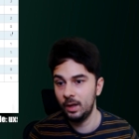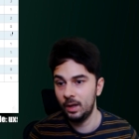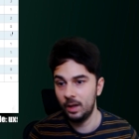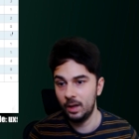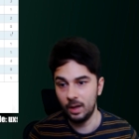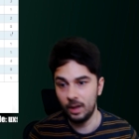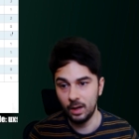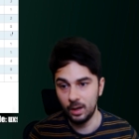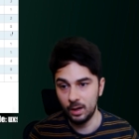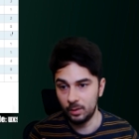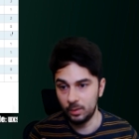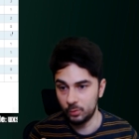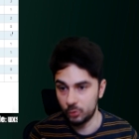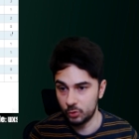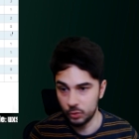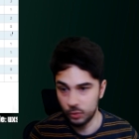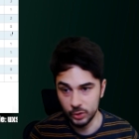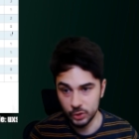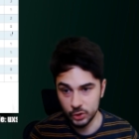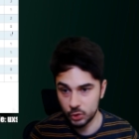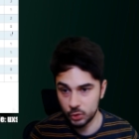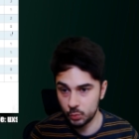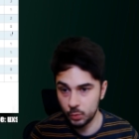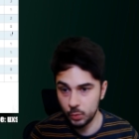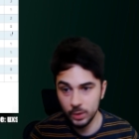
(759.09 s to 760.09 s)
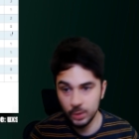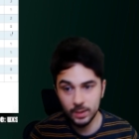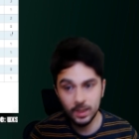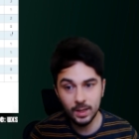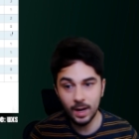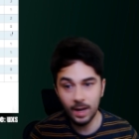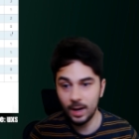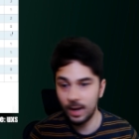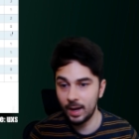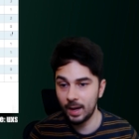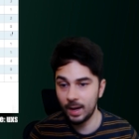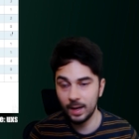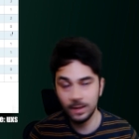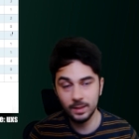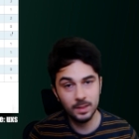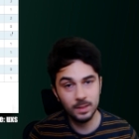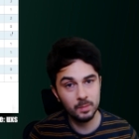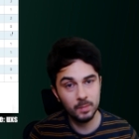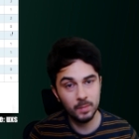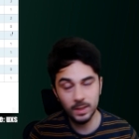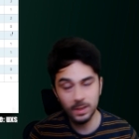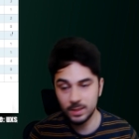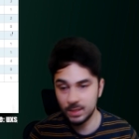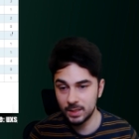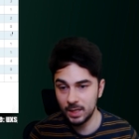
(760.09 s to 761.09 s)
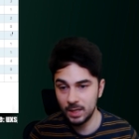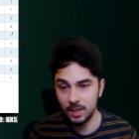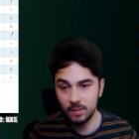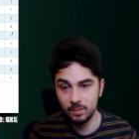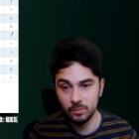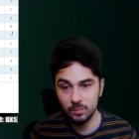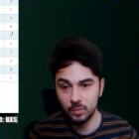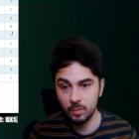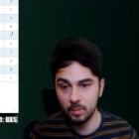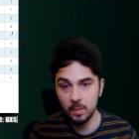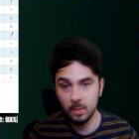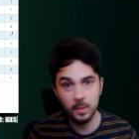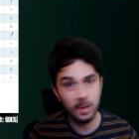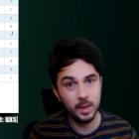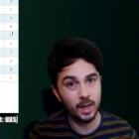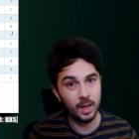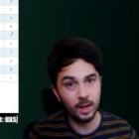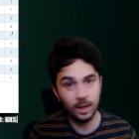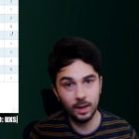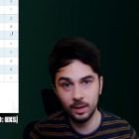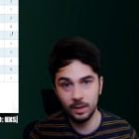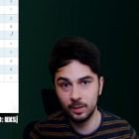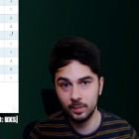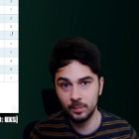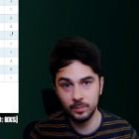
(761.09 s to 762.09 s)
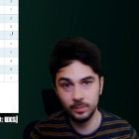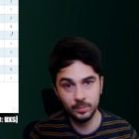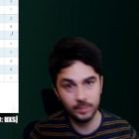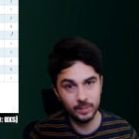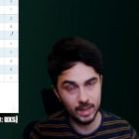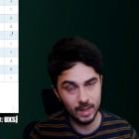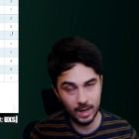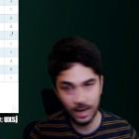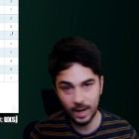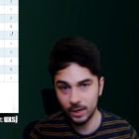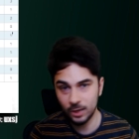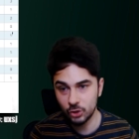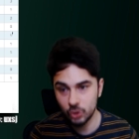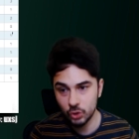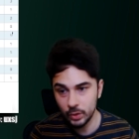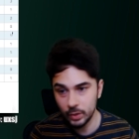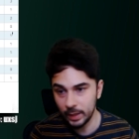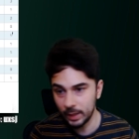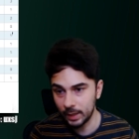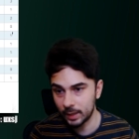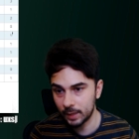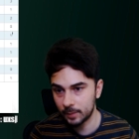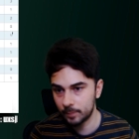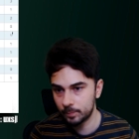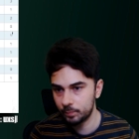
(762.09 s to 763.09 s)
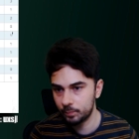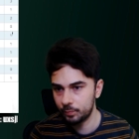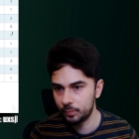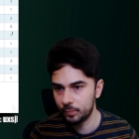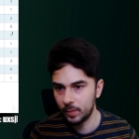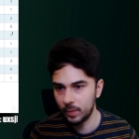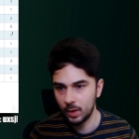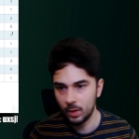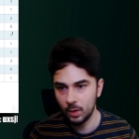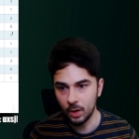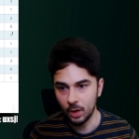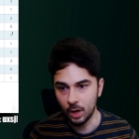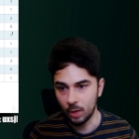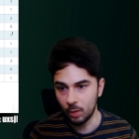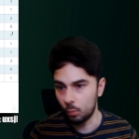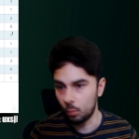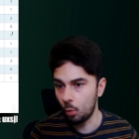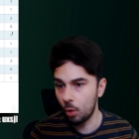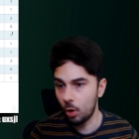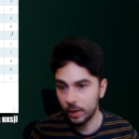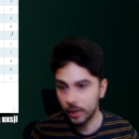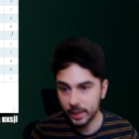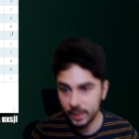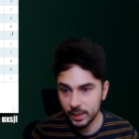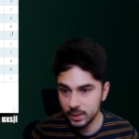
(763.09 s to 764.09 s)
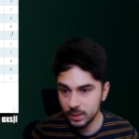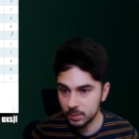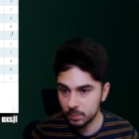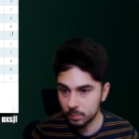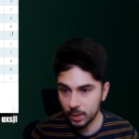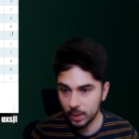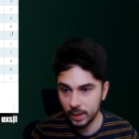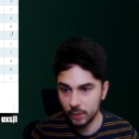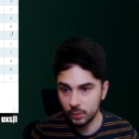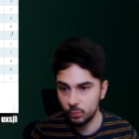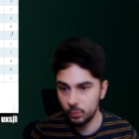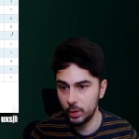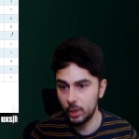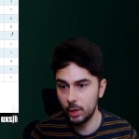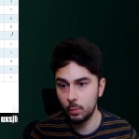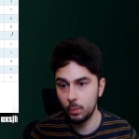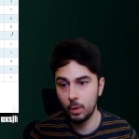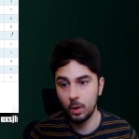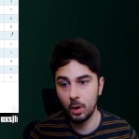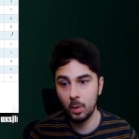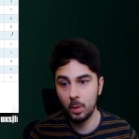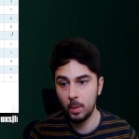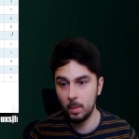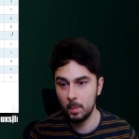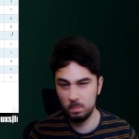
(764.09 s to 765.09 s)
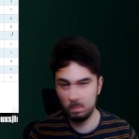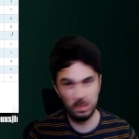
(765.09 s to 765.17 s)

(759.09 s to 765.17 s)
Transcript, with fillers: Um, Chris Wood that I had in my team, remember that um, that hat trick? Uh, Watkins played really well.